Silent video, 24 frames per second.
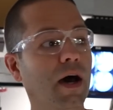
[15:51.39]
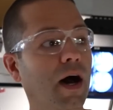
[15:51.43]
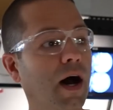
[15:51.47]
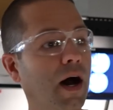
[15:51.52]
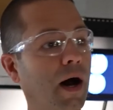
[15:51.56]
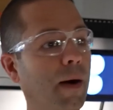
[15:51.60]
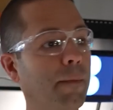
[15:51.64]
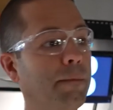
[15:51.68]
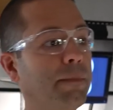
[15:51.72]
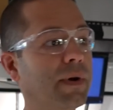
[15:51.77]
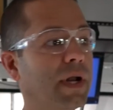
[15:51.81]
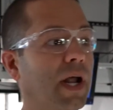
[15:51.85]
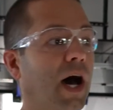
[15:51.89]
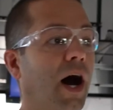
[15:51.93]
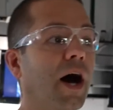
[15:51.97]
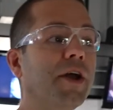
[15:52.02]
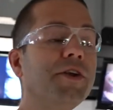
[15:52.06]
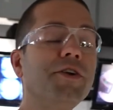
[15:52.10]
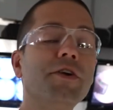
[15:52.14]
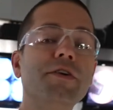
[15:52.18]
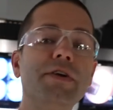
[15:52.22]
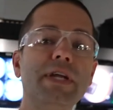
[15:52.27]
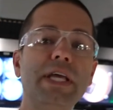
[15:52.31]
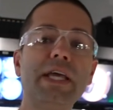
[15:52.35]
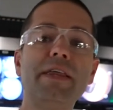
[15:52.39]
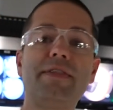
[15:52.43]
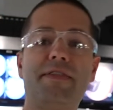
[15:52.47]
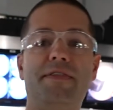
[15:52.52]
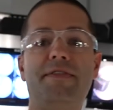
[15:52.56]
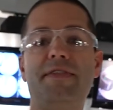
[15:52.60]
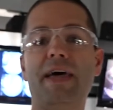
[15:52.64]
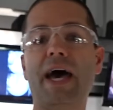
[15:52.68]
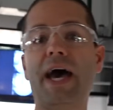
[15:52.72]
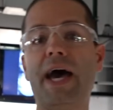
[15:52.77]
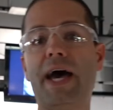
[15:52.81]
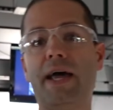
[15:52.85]
But underneath
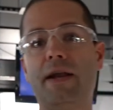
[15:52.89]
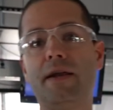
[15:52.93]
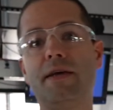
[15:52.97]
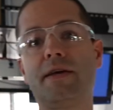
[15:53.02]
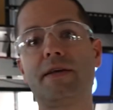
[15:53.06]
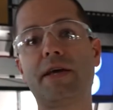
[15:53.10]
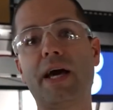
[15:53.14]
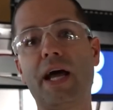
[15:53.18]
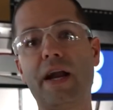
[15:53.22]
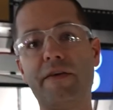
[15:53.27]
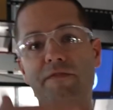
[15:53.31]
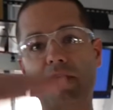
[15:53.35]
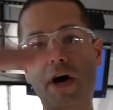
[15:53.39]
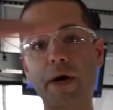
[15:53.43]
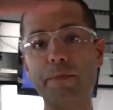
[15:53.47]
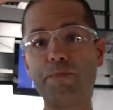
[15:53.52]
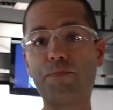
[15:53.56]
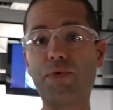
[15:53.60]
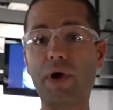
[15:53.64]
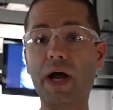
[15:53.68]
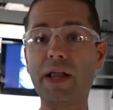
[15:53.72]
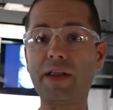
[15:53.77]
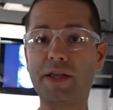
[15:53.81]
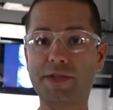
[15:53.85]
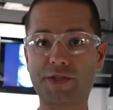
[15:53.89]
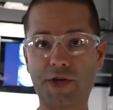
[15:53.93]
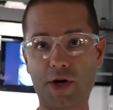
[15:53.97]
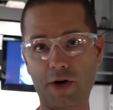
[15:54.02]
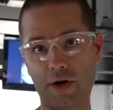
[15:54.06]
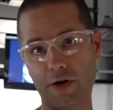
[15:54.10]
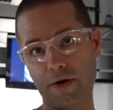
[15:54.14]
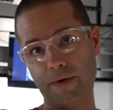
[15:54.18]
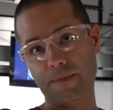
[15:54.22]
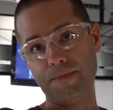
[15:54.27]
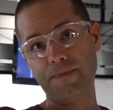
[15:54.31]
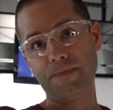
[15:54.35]
that kind of umbrella
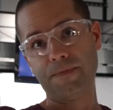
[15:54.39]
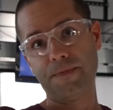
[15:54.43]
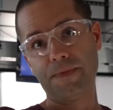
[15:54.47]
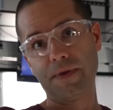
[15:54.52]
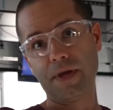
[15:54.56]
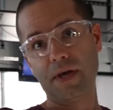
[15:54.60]
term,